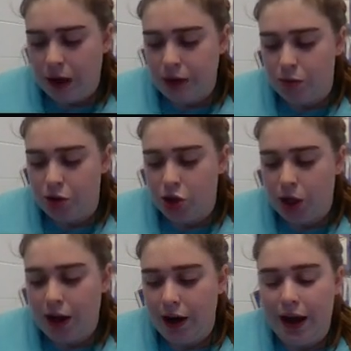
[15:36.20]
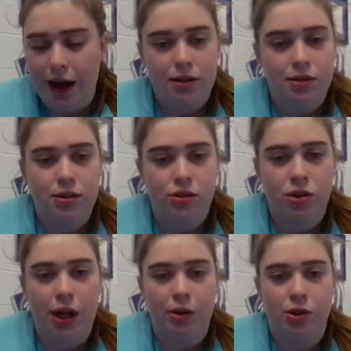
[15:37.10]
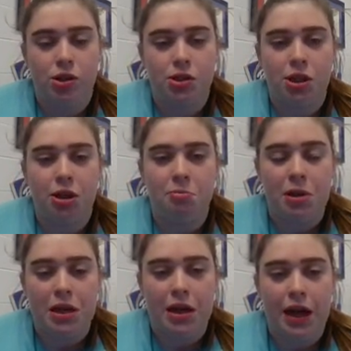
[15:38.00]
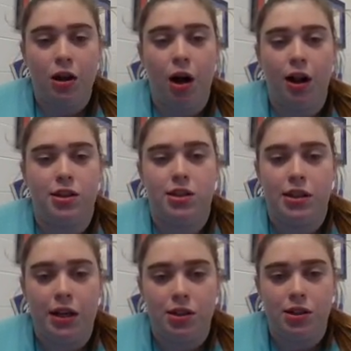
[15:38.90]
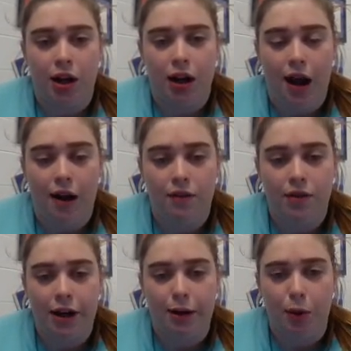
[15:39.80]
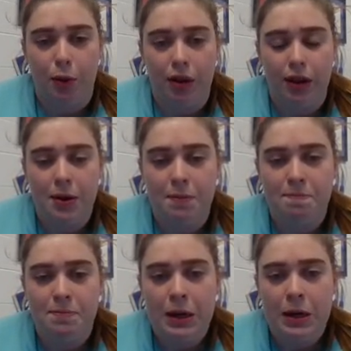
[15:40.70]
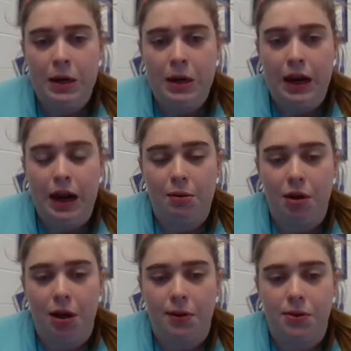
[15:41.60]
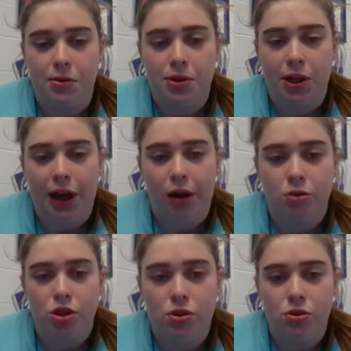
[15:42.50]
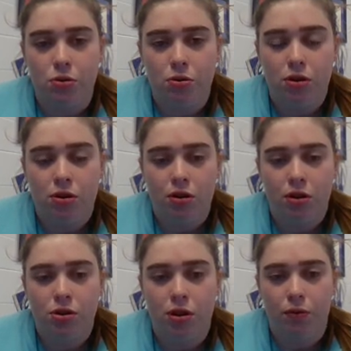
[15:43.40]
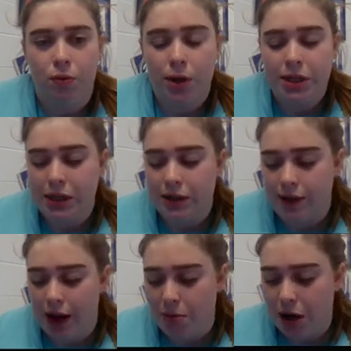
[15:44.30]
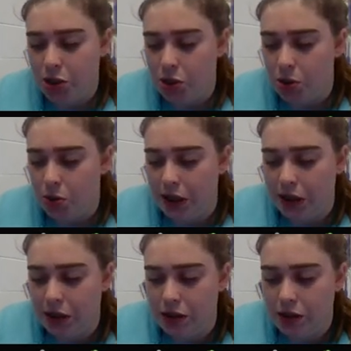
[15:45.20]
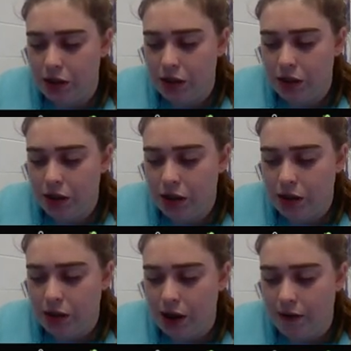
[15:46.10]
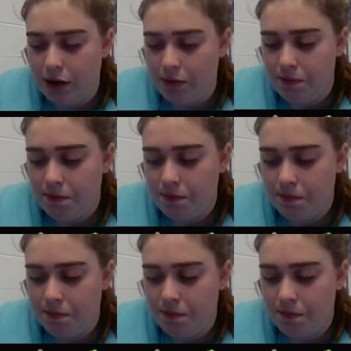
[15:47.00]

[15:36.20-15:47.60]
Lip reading: Okay, so we took out an x, so now it's just going to be a constant. It's not going to have a variable with it. And we also took out 2, so 14 divided by 2 is 7.